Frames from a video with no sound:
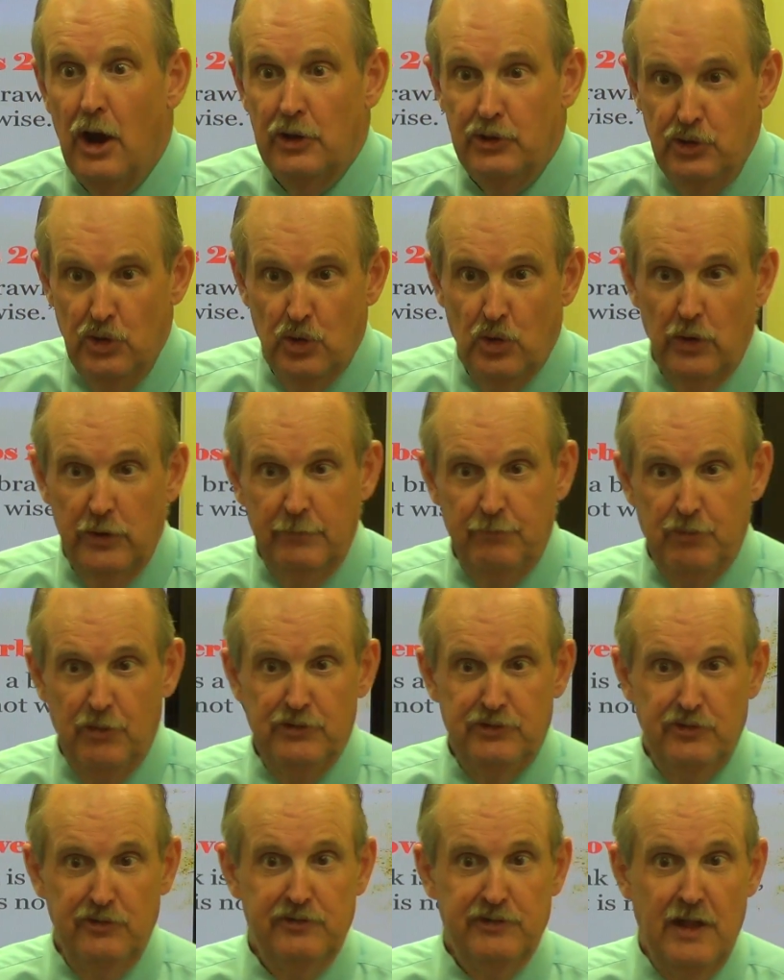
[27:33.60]
Are you going to
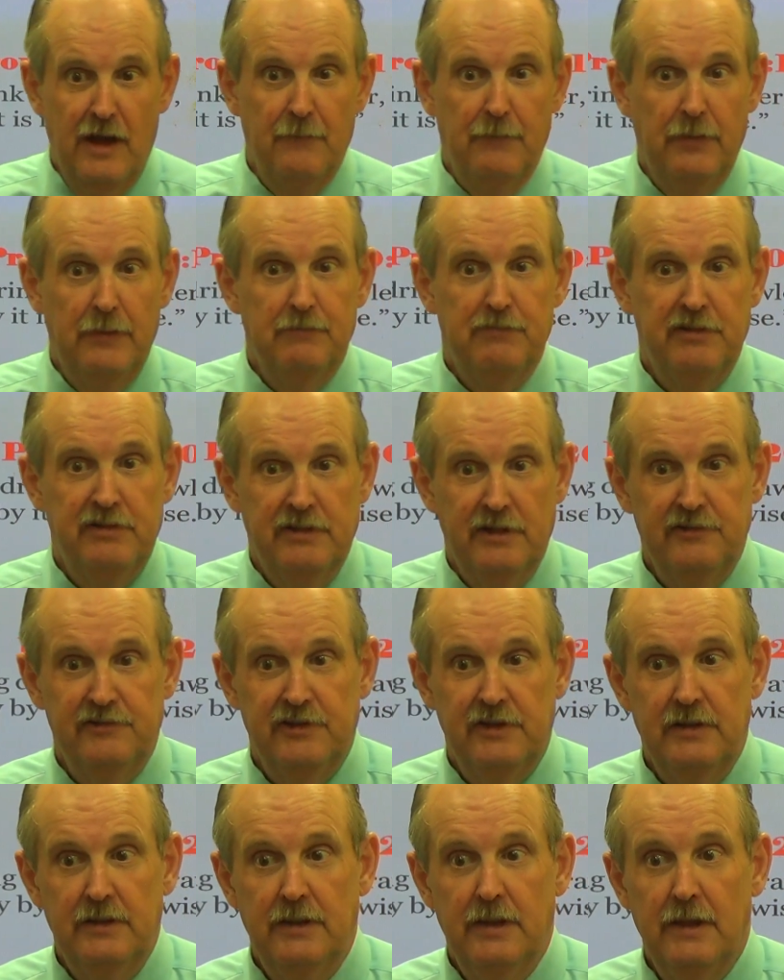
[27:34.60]
put yourself in a
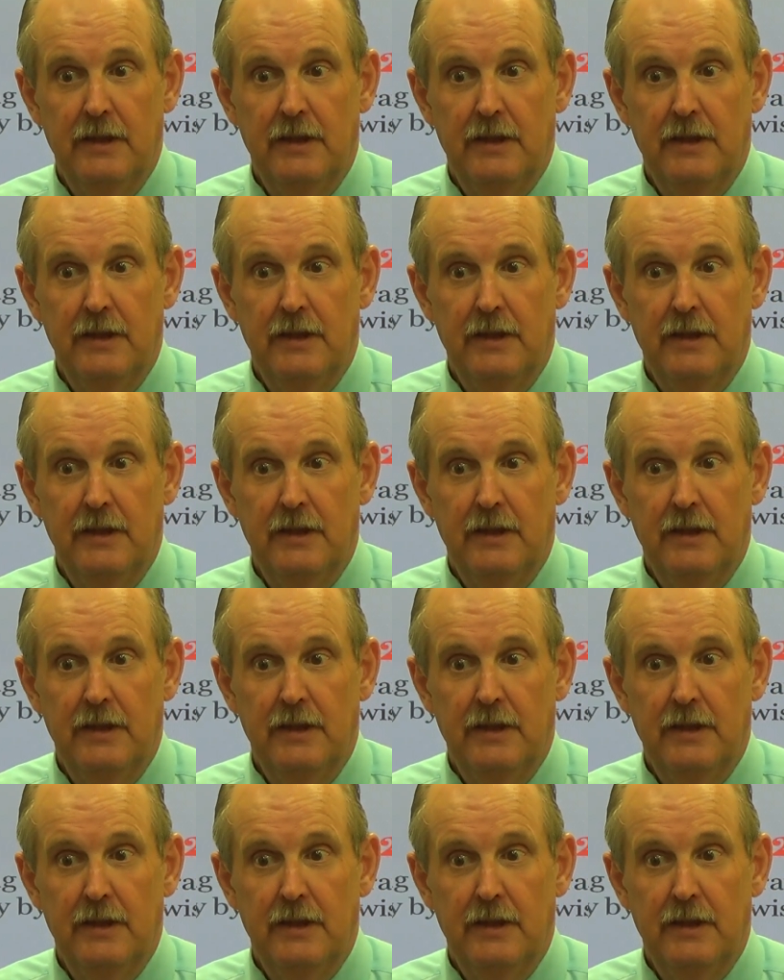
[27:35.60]
position